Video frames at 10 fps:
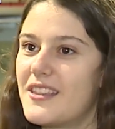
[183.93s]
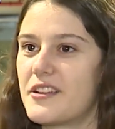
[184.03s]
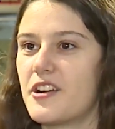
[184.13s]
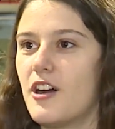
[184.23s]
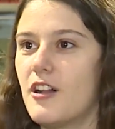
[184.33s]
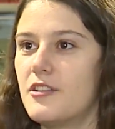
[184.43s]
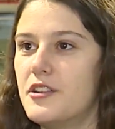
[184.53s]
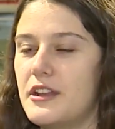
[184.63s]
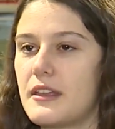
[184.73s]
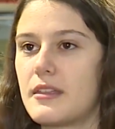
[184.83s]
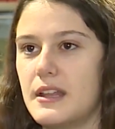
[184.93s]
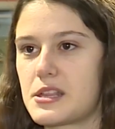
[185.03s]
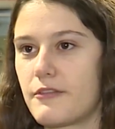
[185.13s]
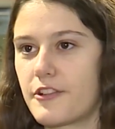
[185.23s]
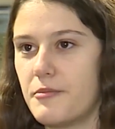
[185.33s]
They're all doing
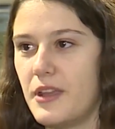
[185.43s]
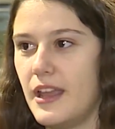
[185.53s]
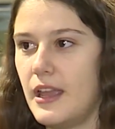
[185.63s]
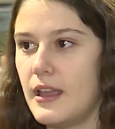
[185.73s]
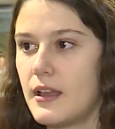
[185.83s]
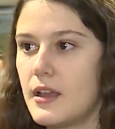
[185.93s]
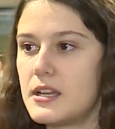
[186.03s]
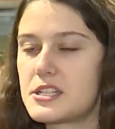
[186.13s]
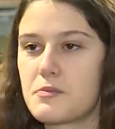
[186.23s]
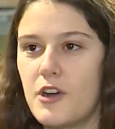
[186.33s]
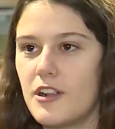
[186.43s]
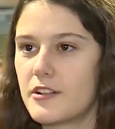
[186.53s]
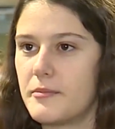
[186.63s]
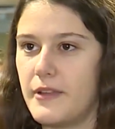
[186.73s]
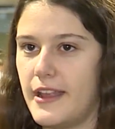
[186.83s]
things for me, small
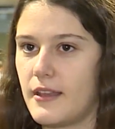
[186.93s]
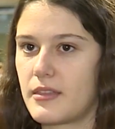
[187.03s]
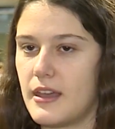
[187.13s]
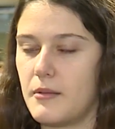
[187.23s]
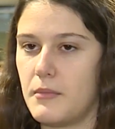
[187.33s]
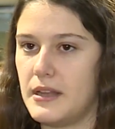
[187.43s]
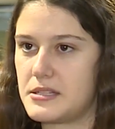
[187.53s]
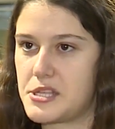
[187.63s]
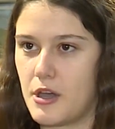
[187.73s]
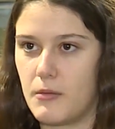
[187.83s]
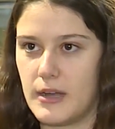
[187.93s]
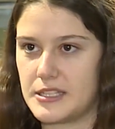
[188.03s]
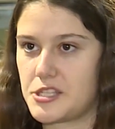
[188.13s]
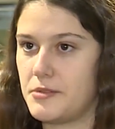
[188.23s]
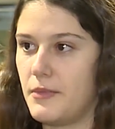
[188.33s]
or big, that mean so
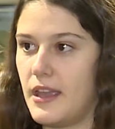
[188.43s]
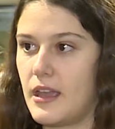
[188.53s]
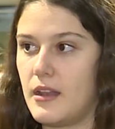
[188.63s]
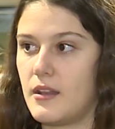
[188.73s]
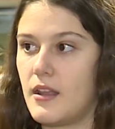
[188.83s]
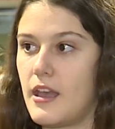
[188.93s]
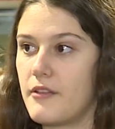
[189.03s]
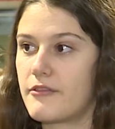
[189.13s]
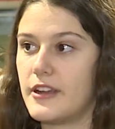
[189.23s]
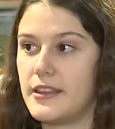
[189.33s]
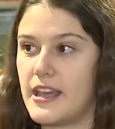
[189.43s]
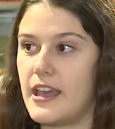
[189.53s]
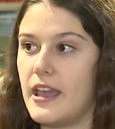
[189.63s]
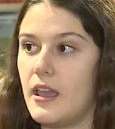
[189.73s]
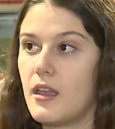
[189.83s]
much to me. And every
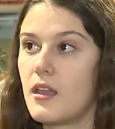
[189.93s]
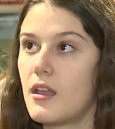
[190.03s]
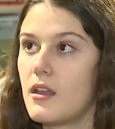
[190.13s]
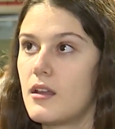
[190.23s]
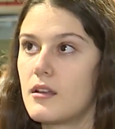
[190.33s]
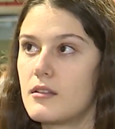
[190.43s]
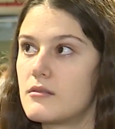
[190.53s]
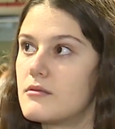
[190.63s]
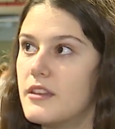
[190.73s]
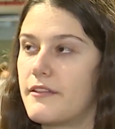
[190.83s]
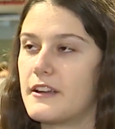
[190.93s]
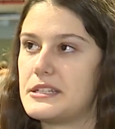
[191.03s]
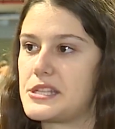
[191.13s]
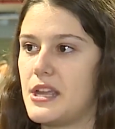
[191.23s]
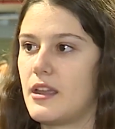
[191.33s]
day, the
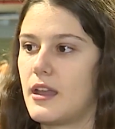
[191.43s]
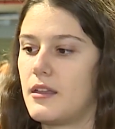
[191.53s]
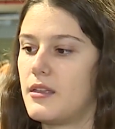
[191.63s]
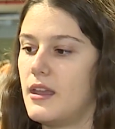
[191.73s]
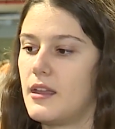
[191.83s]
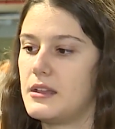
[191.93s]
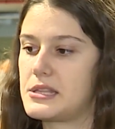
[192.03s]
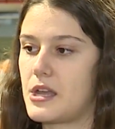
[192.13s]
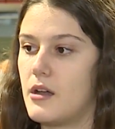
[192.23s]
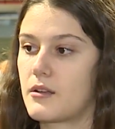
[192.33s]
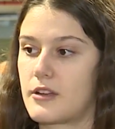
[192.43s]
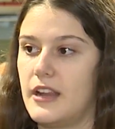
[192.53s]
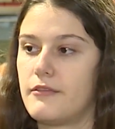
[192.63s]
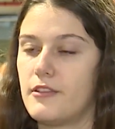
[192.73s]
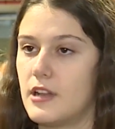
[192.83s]
first thing I think is how
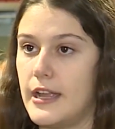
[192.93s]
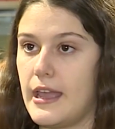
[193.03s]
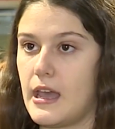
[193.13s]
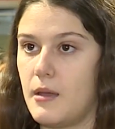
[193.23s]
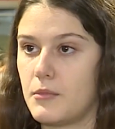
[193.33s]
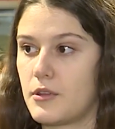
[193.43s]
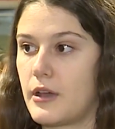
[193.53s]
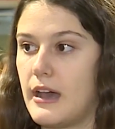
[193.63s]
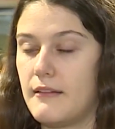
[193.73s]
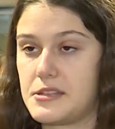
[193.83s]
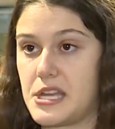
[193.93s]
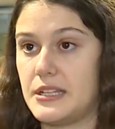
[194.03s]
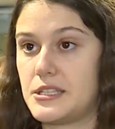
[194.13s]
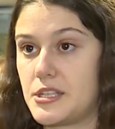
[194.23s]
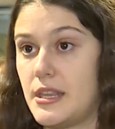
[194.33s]
grateful I am to have
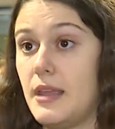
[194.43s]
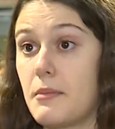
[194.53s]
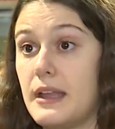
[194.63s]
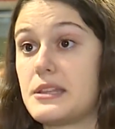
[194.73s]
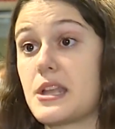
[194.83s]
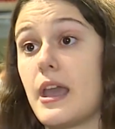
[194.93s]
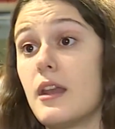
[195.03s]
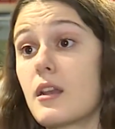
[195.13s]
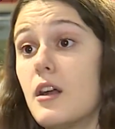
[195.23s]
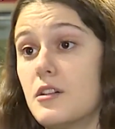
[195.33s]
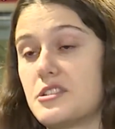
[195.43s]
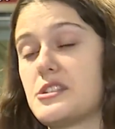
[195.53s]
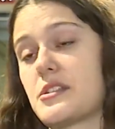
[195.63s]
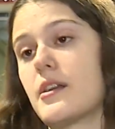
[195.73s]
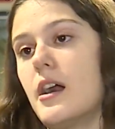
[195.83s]
such teammates and
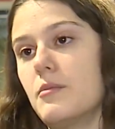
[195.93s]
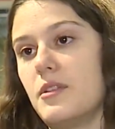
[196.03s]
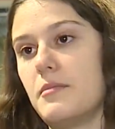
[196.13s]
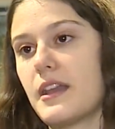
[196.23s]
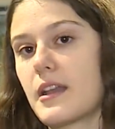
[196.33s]
coaches around me.